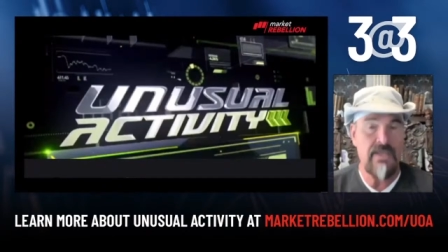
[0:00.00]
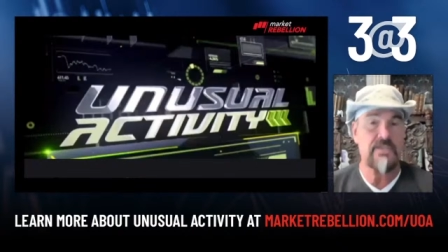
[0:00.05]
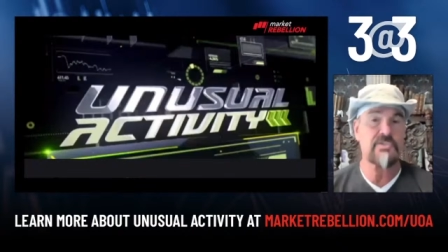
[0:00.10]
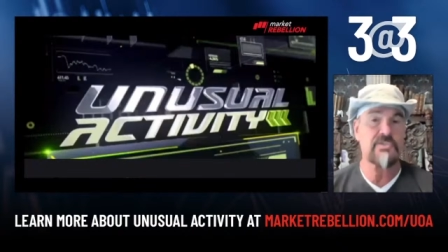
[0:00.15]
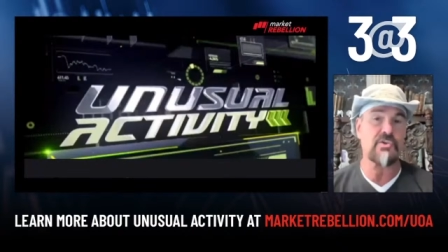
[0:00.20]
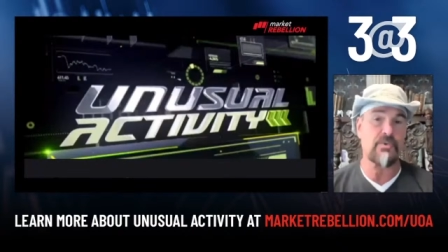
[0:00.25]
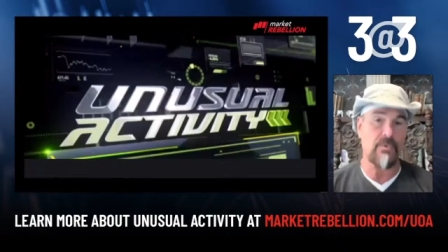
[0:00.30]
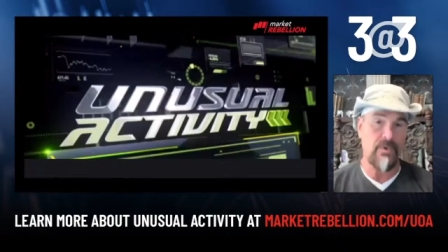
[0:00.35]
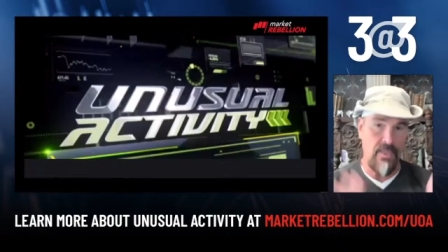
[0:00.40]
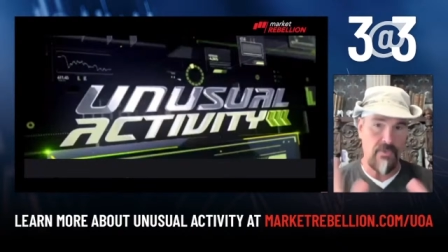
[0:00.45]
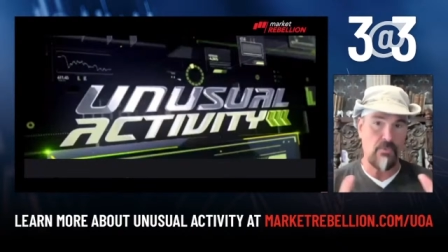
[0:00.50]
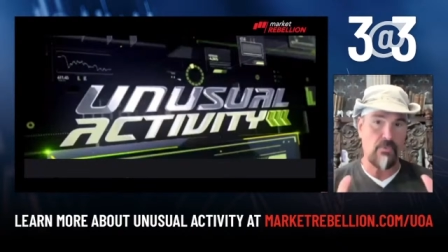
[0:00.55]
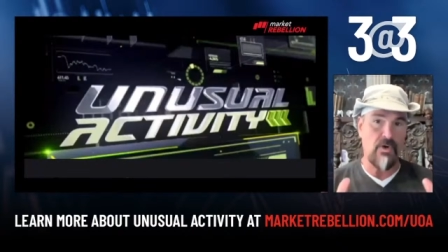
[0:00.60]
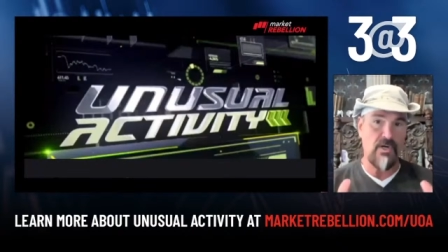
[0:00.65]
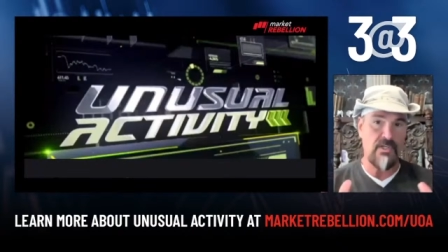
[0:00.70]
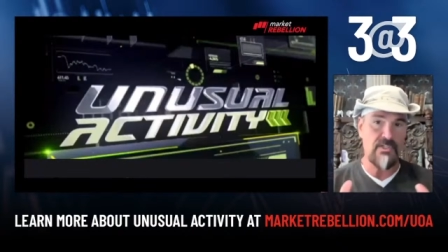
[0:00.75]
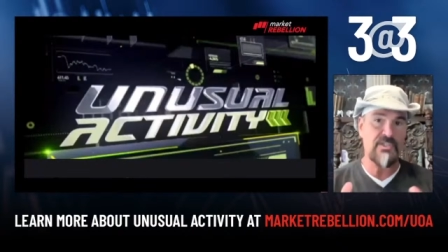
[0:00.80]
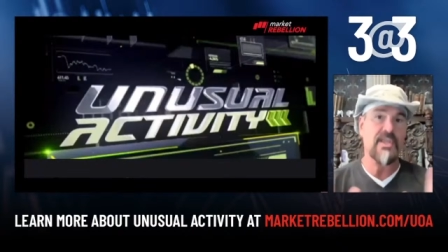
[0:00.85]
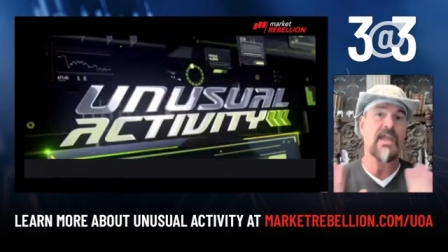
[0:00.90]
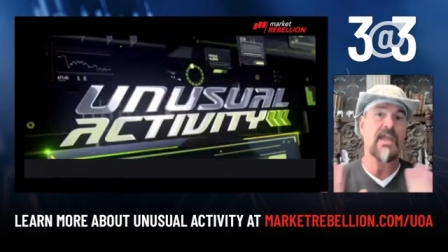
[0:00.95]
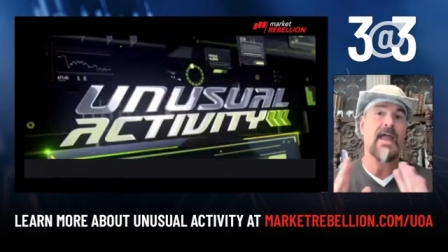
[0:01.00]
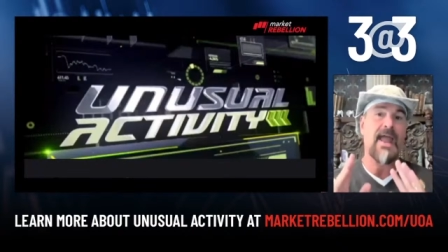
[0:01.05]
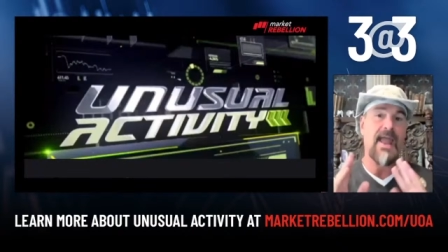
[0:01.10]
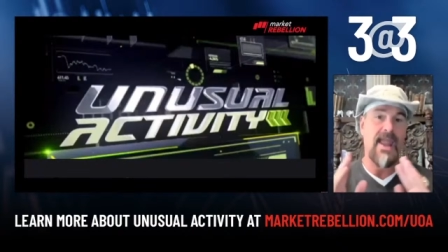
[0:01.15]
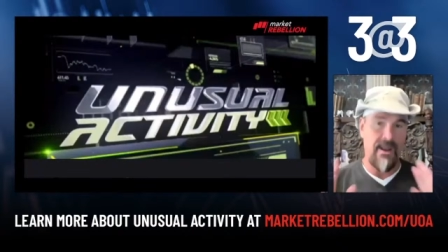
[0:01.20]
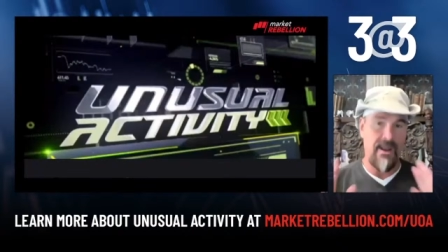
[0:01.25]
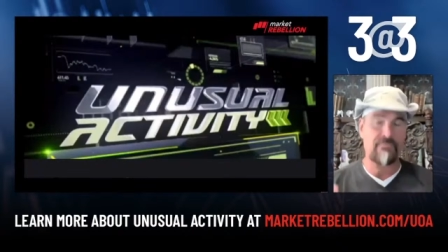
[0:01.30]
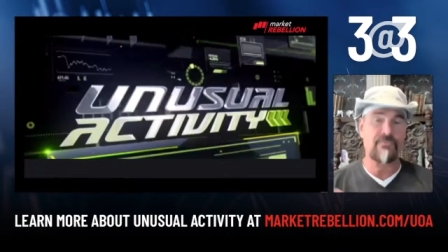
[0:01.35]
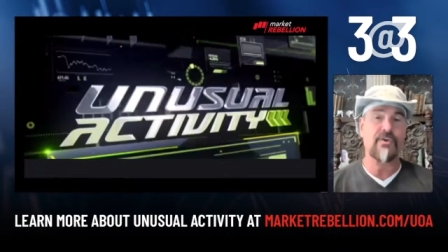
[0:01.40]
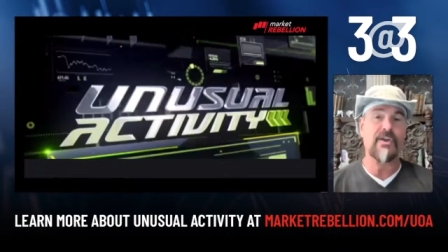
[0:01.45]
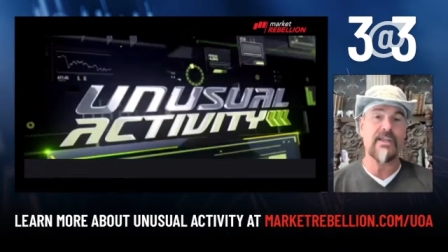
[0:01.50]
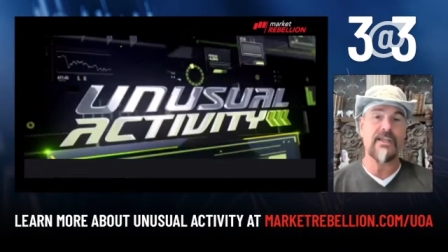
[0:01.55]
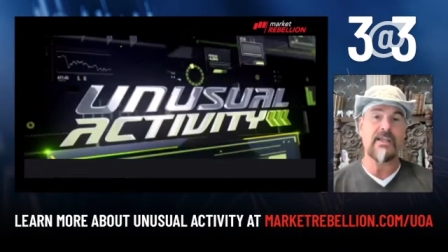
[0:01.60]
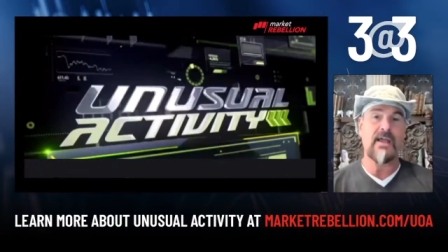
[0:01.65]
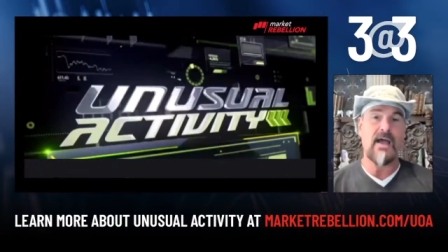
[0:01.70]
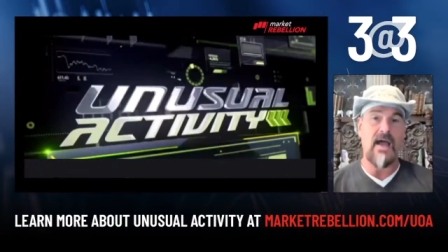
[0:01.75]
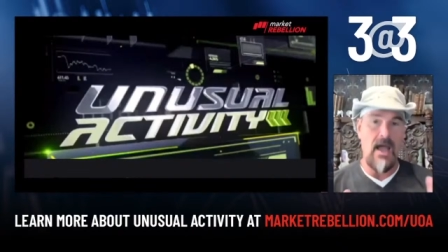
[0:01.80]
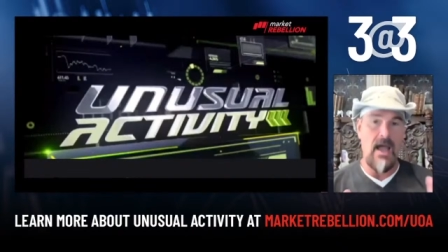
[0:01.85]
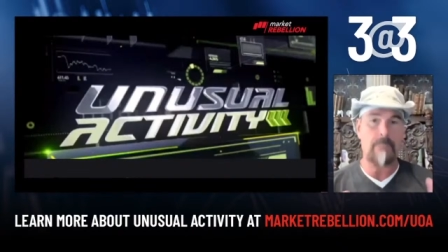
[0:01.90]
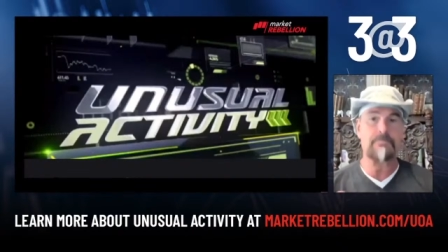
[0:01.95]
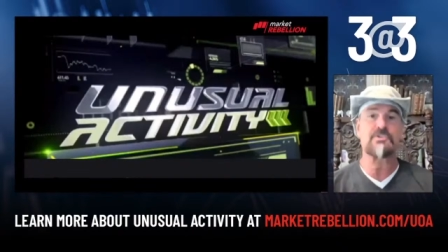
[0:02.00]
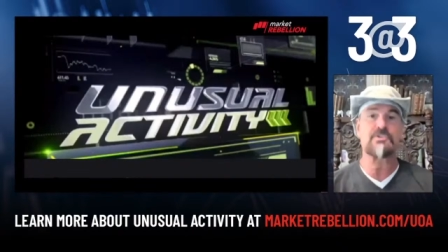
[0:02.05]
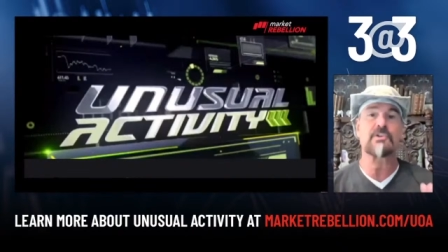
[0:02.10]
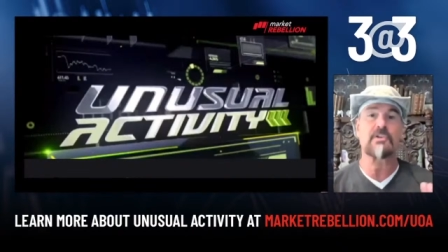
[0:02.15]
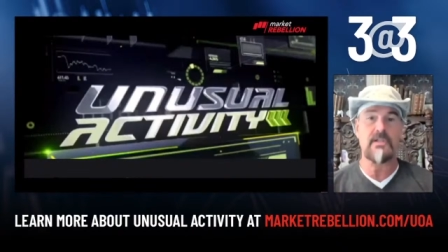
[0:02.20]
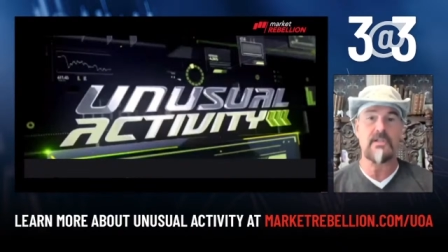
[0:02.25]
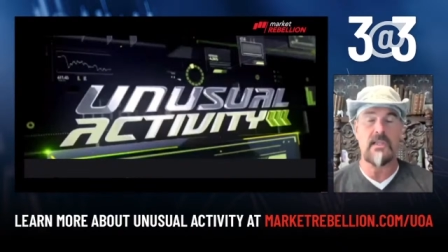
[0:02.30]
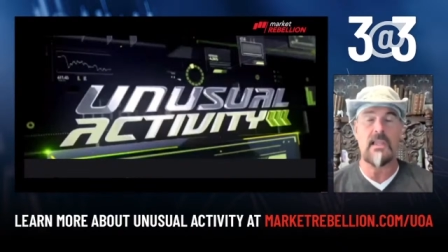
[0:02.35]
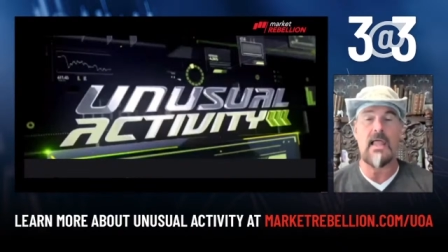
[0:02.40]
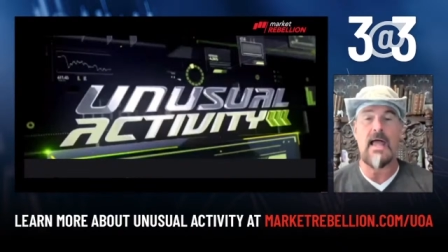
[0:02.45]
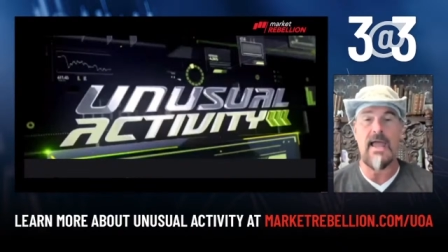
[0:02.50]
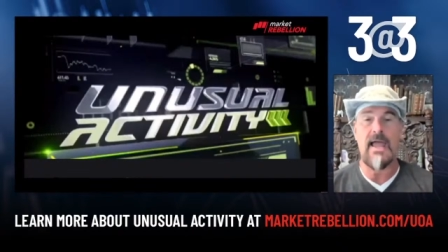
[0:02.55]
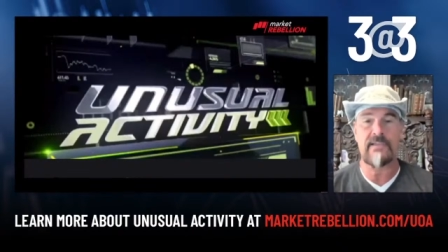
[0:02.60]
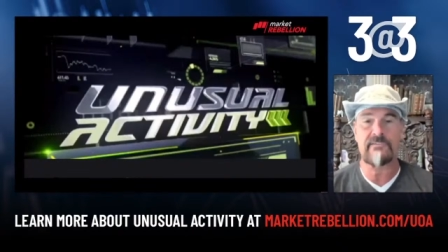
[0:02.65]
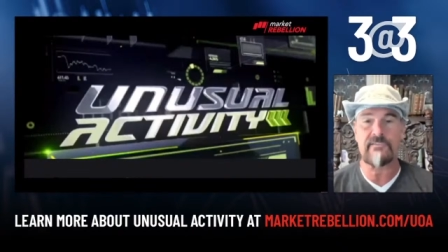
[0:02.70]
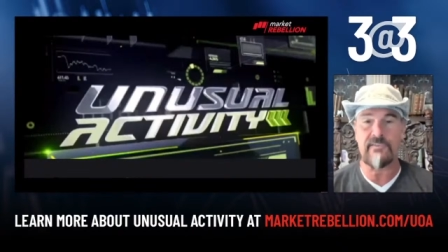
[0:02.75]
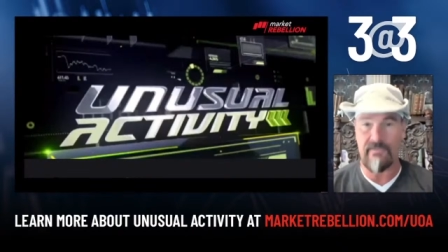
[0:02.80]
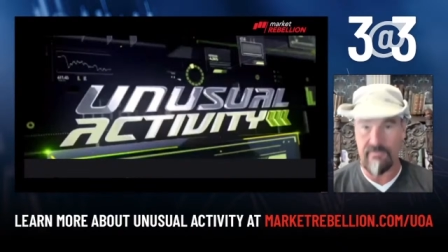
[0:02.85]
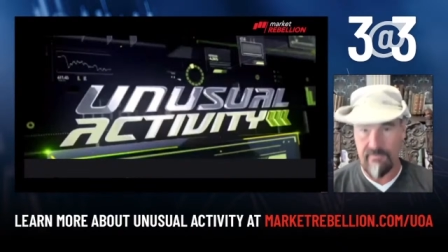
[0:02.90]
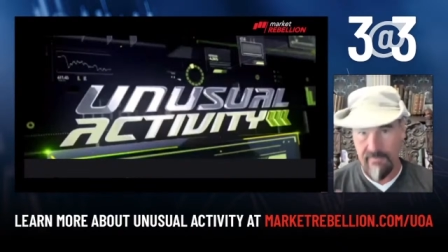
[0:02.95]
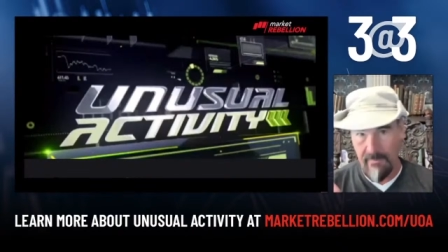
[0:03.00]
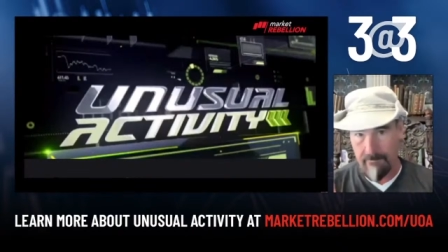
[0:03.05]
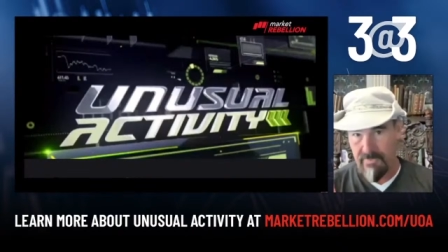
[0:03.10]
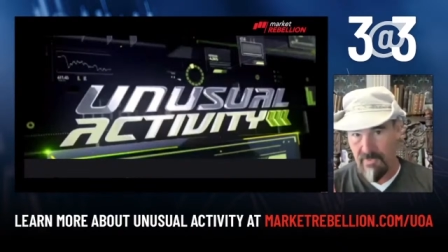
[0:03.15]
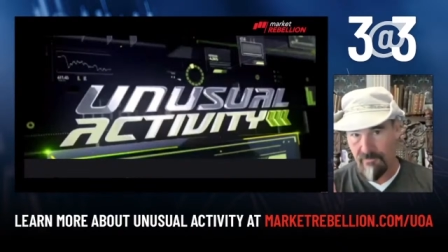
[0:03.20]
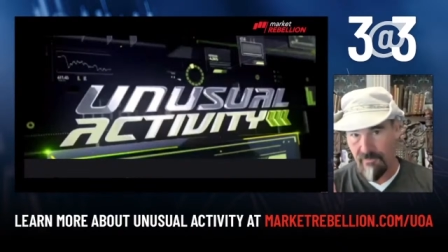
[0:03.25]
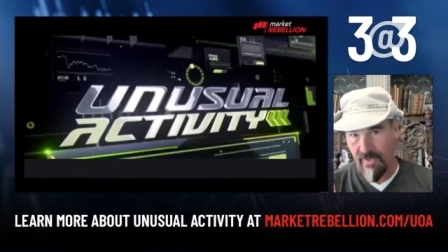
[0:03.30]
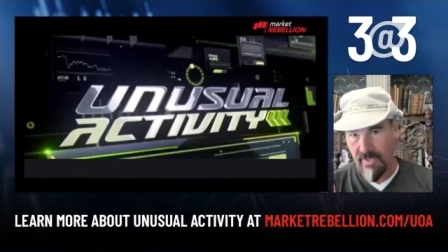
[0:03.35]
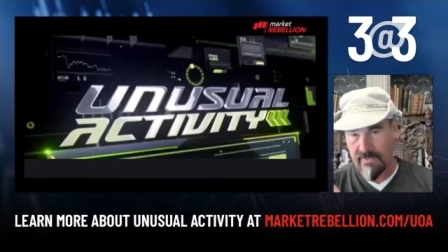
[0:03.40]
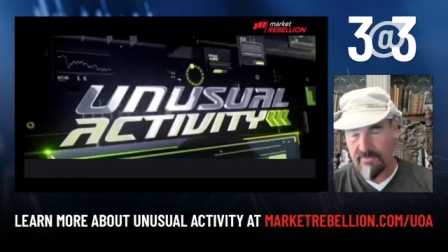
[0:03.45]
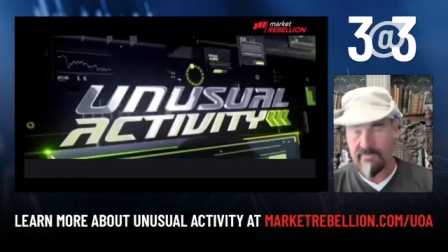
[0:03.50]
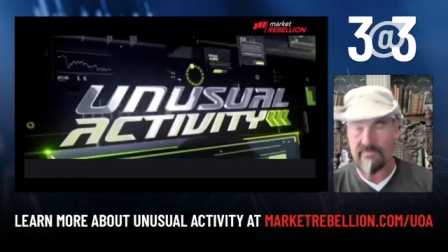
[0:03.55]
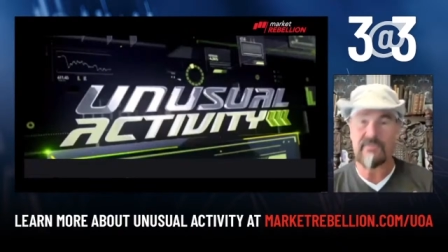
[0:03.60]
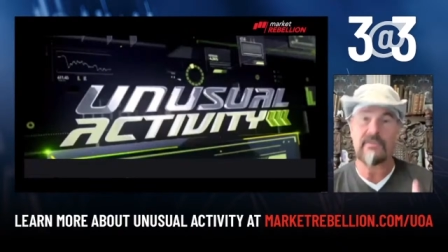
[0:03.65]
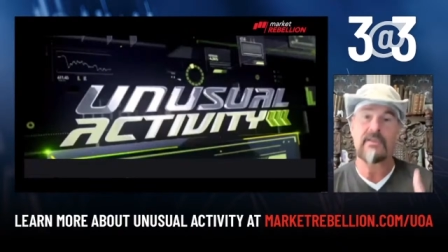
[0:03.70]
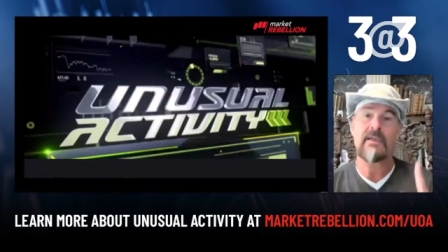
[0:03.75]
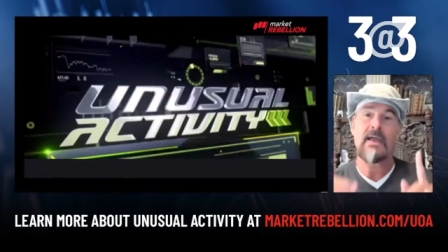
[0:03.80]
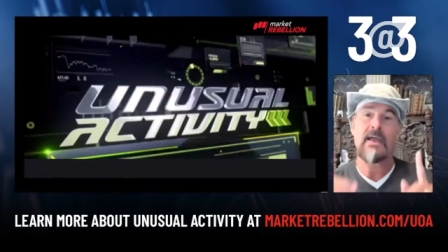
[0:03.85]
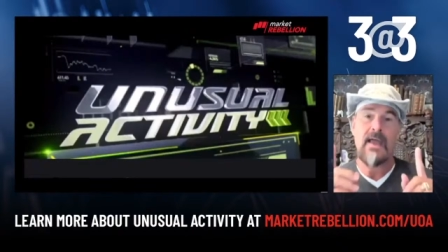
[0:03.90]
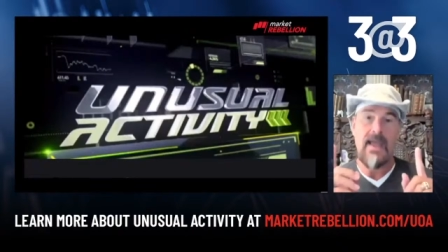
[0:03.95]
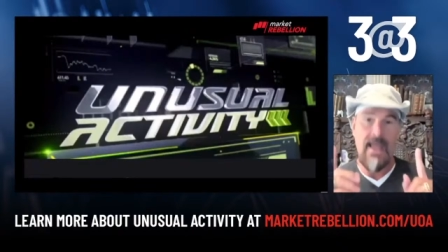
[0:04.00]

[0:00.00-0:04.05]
So, in other words, every option class except the VIX